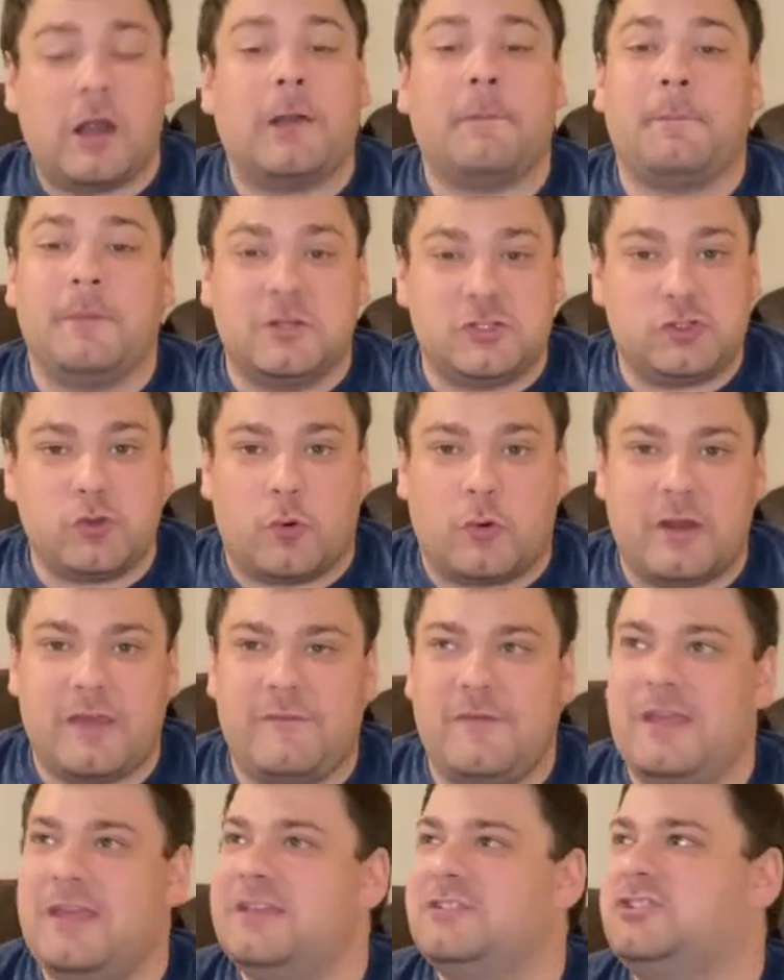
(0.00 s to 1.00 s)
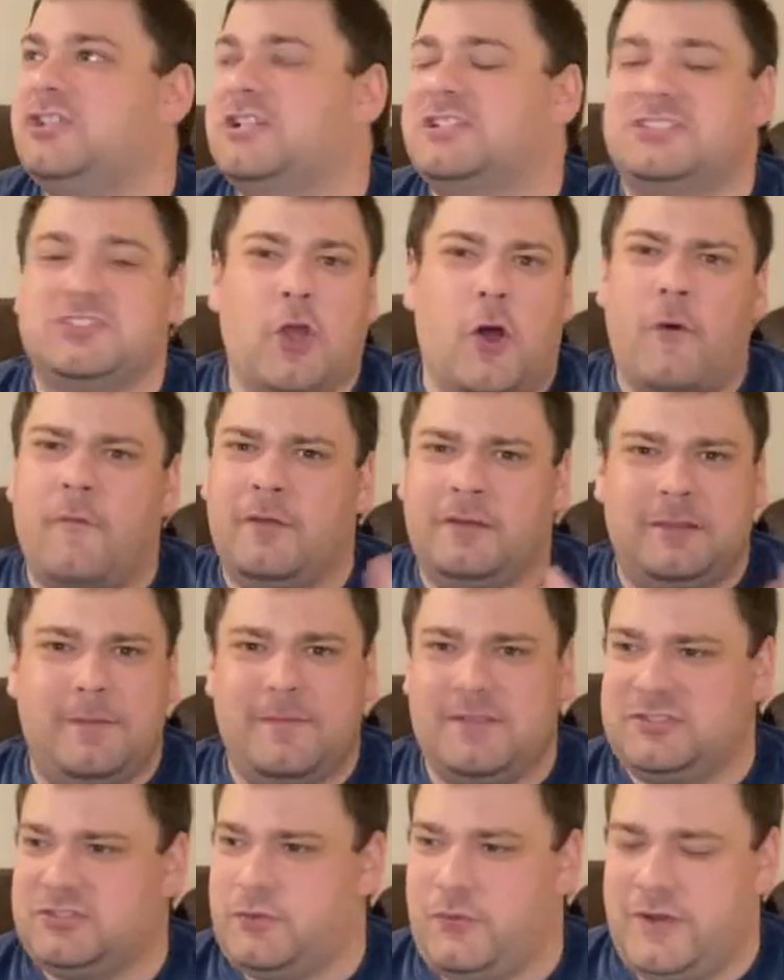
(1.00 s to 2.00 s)
A majority of it is just solving the
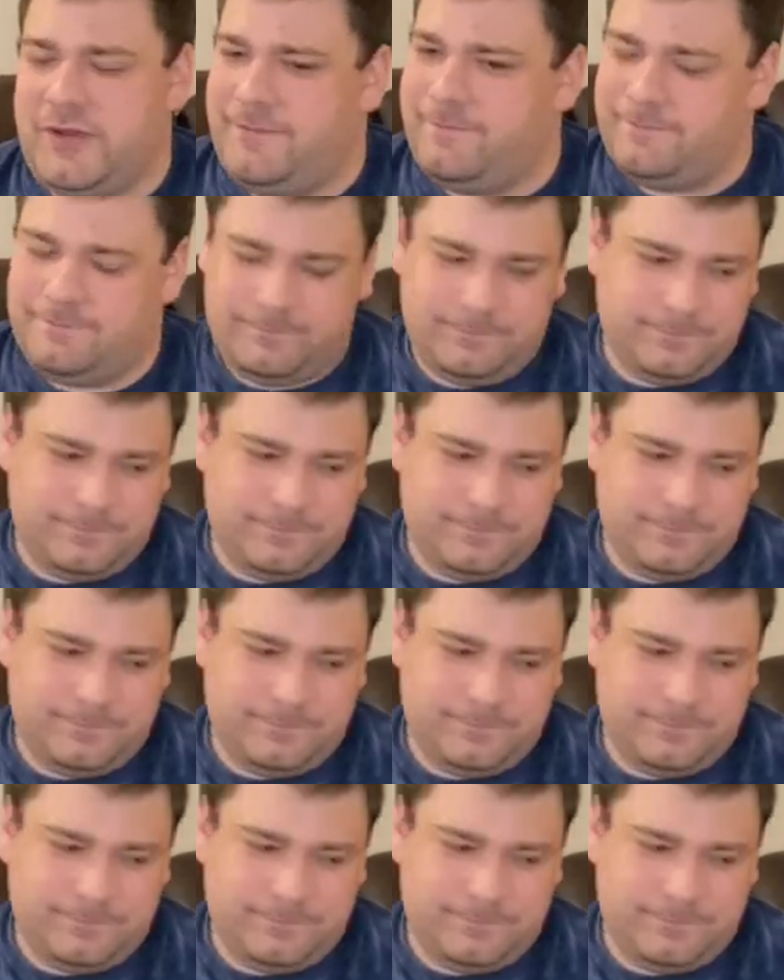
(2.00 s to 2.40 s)
mystery.